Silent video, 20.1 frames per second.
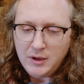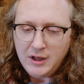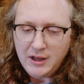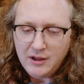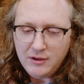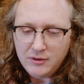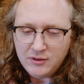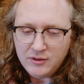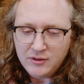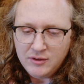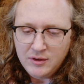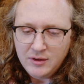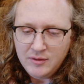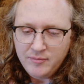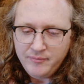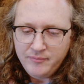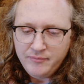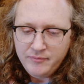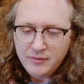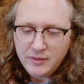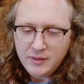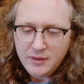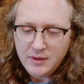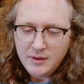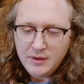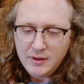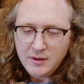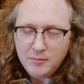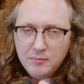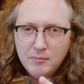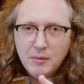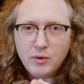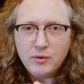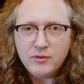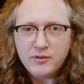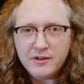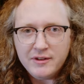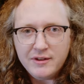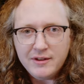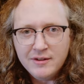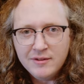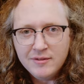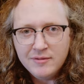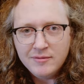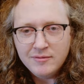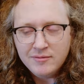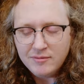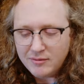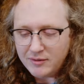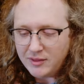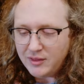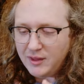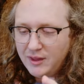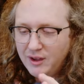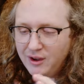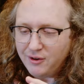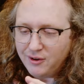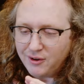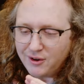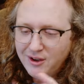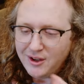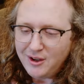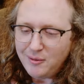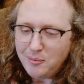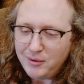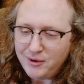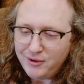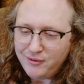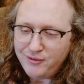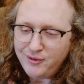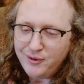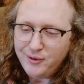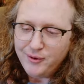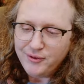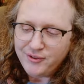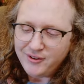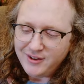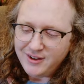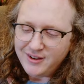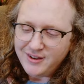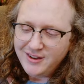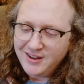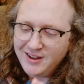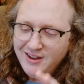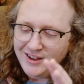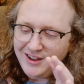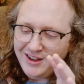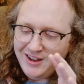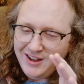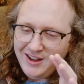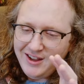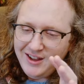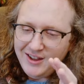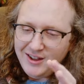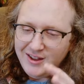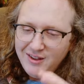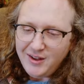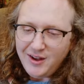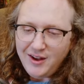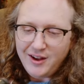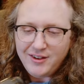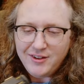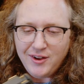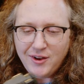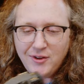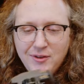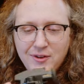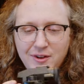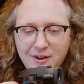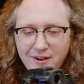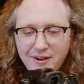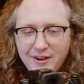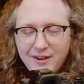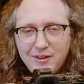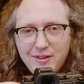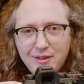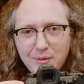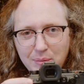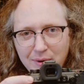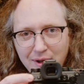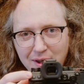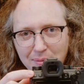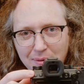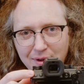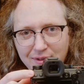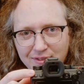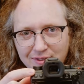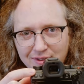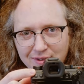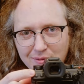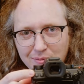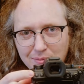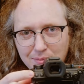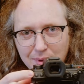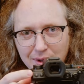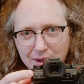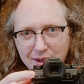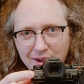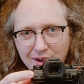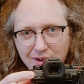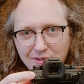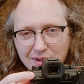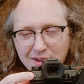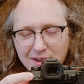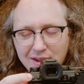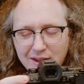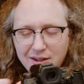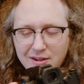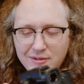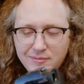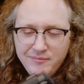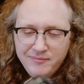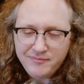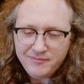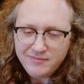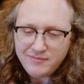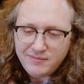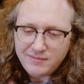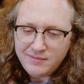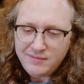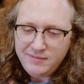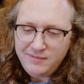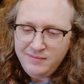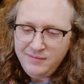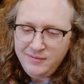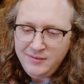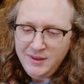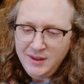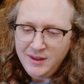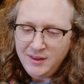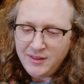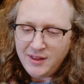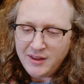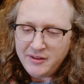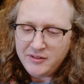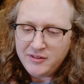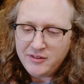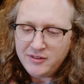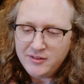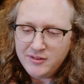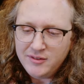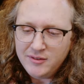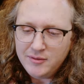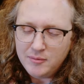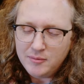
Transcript: layout, mostly. There are a couple of flaws on it. I don't like the play button being over here. That's